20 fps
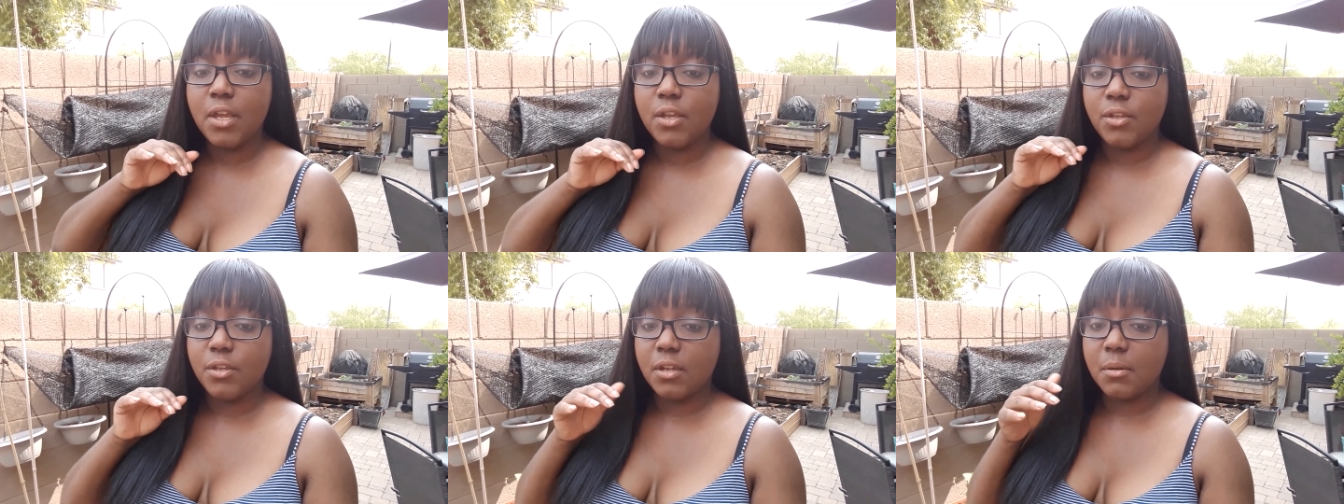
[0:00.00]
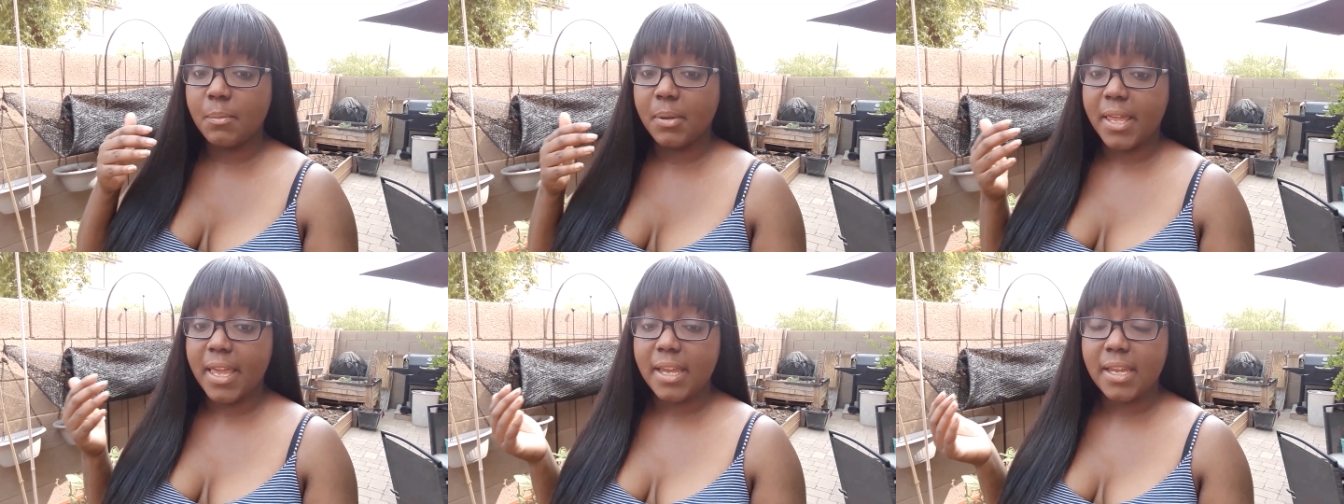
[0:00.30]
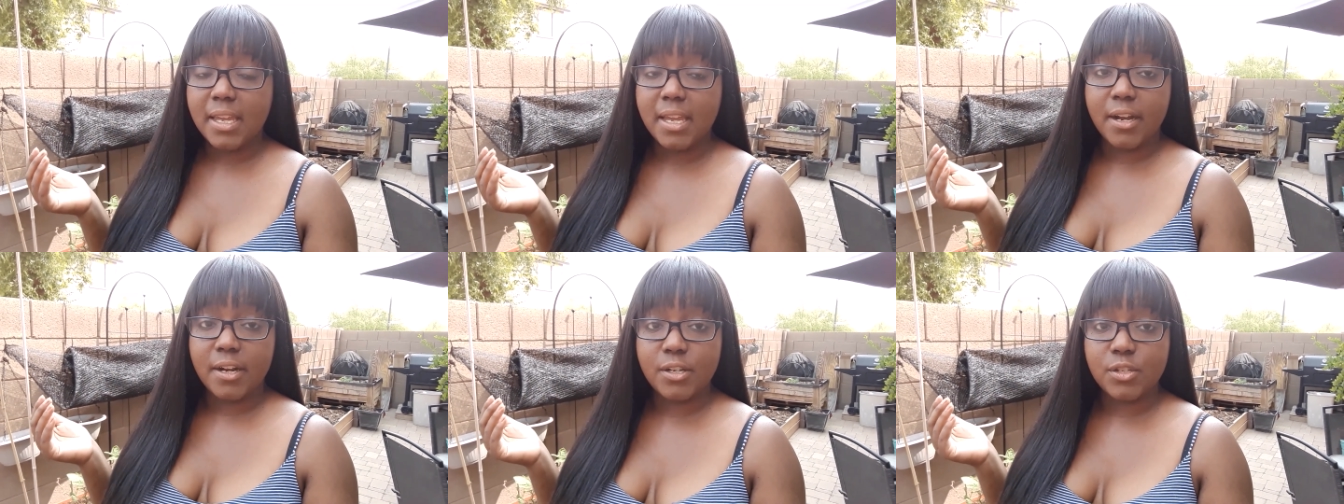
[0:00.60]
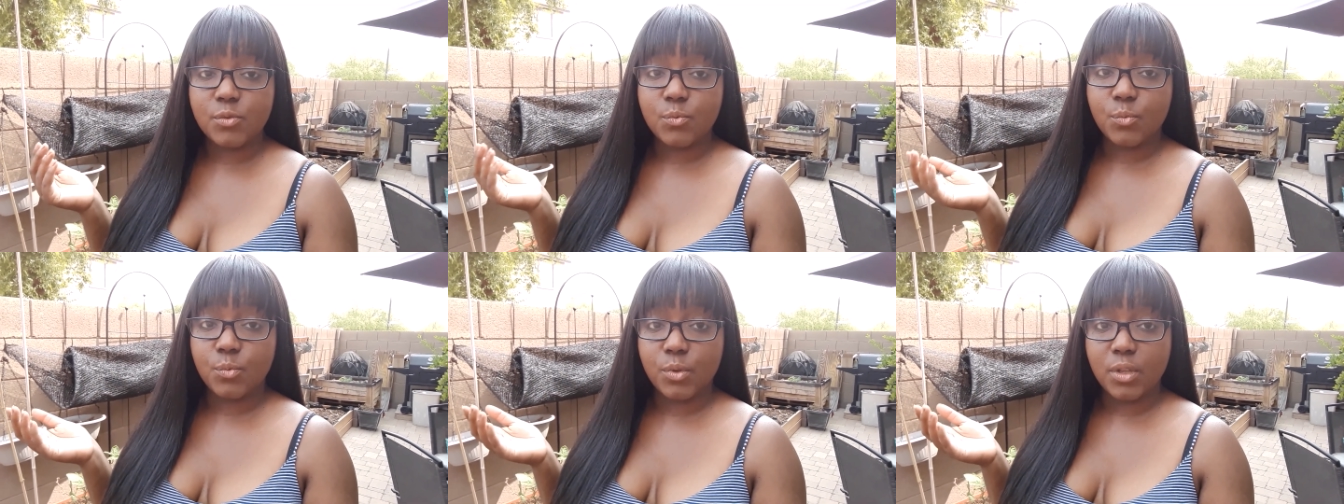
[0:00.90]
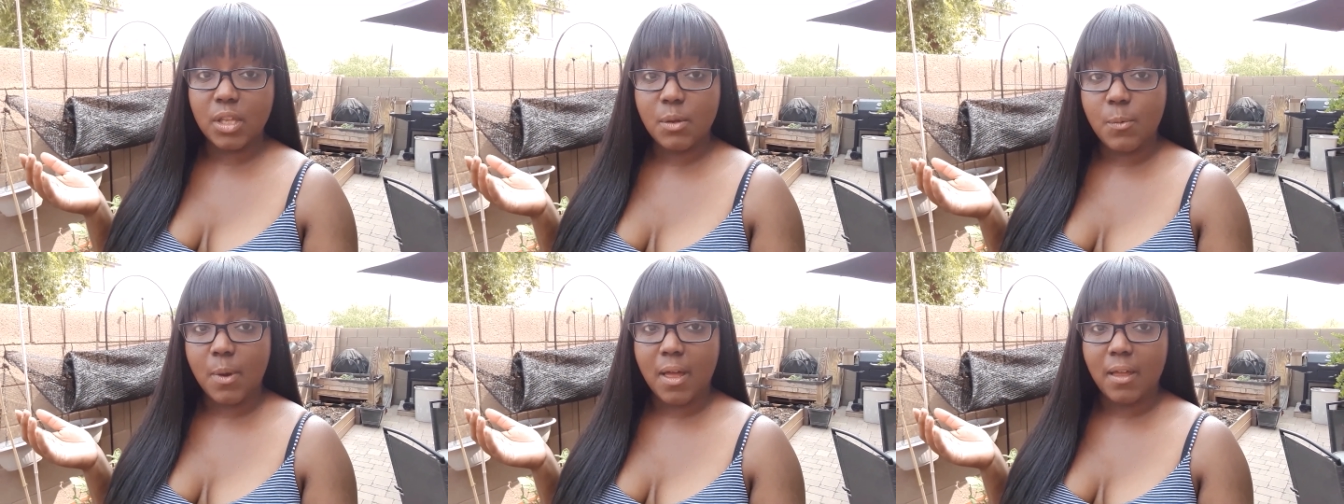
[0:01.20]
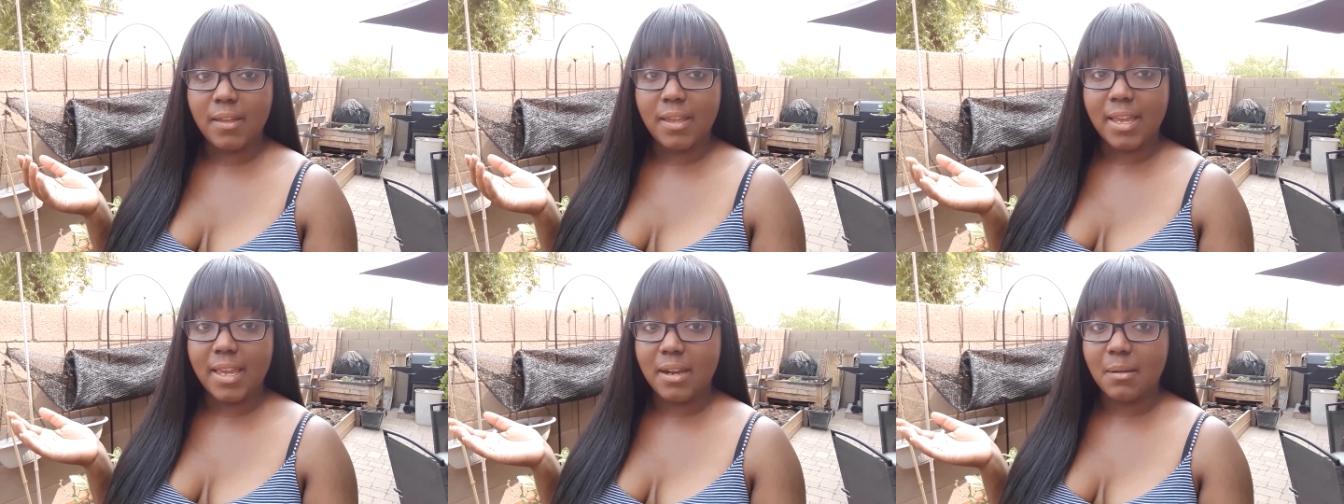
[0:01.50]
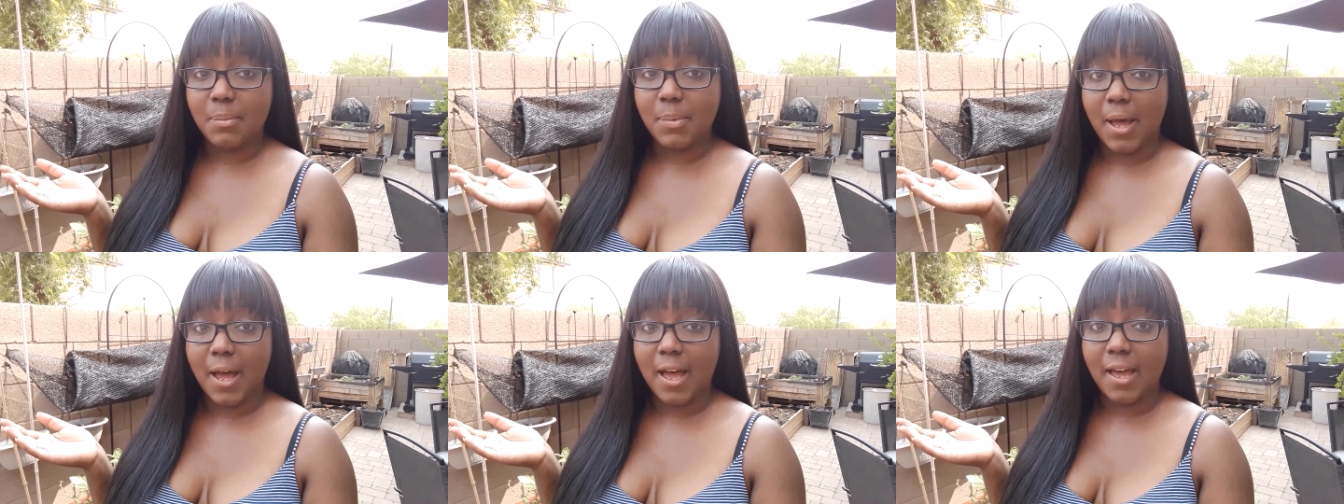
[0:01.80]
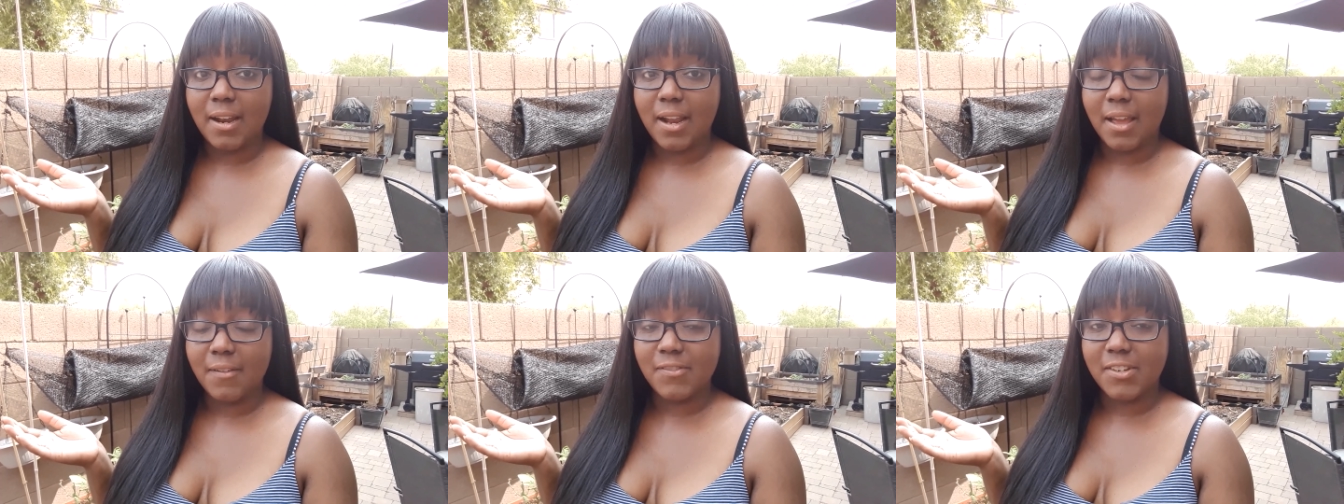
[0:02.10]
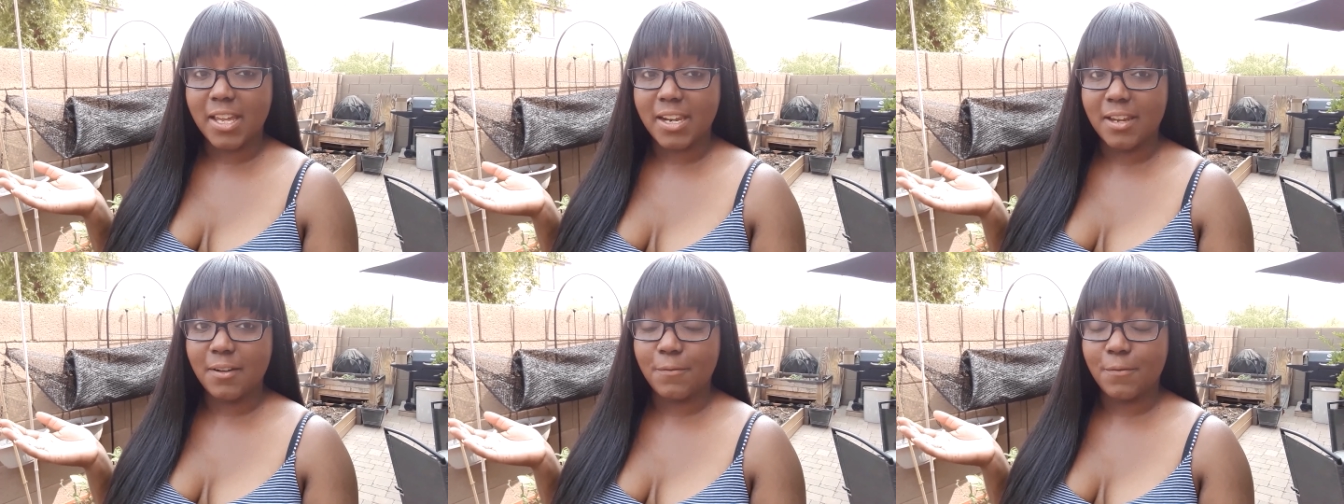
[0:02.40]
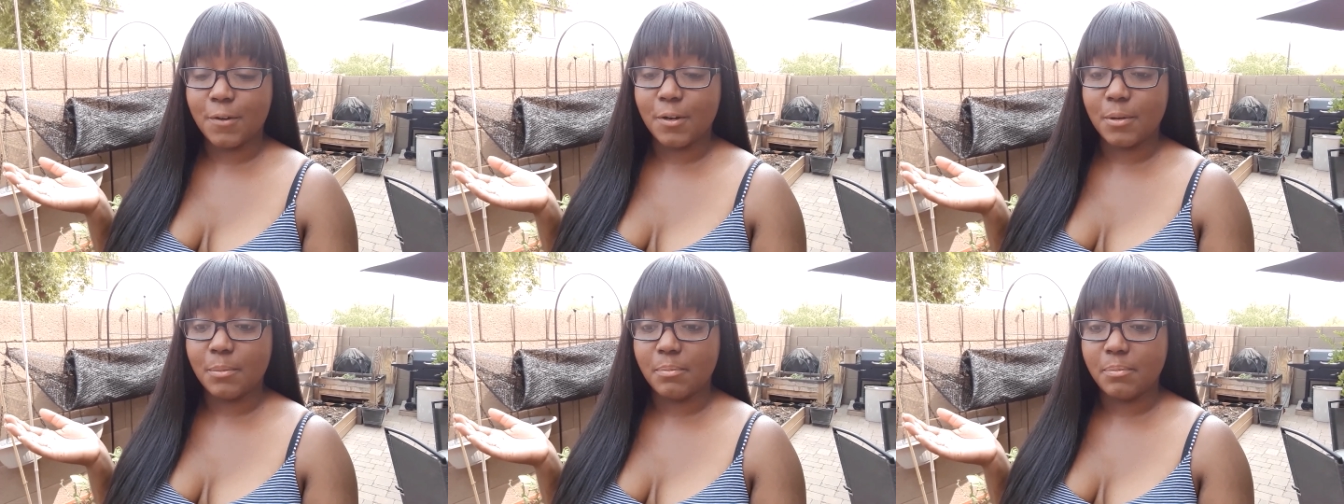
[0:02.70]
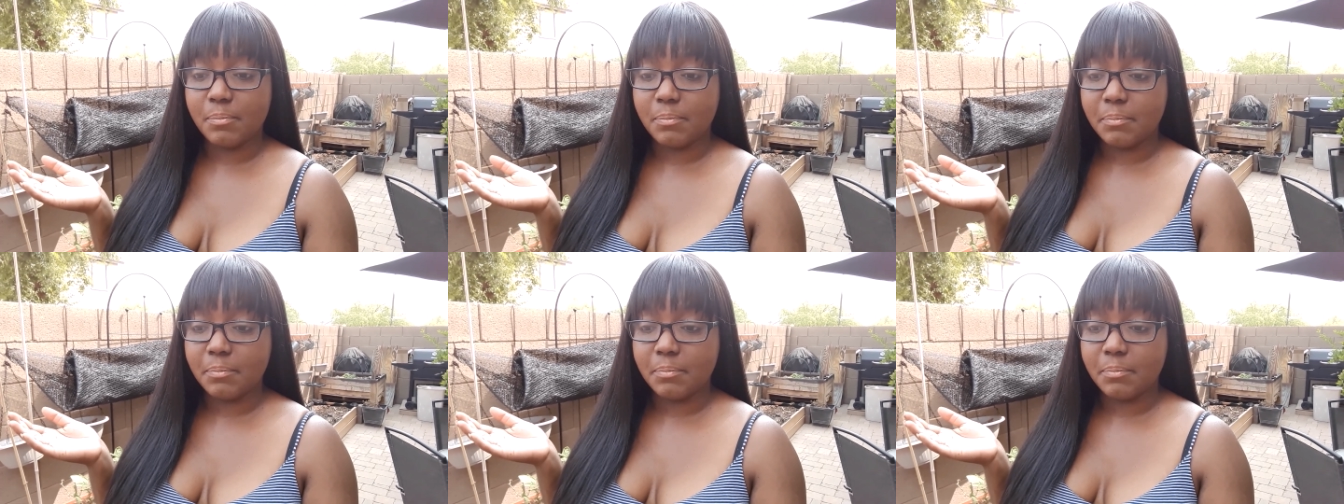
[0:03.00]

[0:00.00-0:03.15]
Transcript: You can plant carrots really well in a pot. I've done it for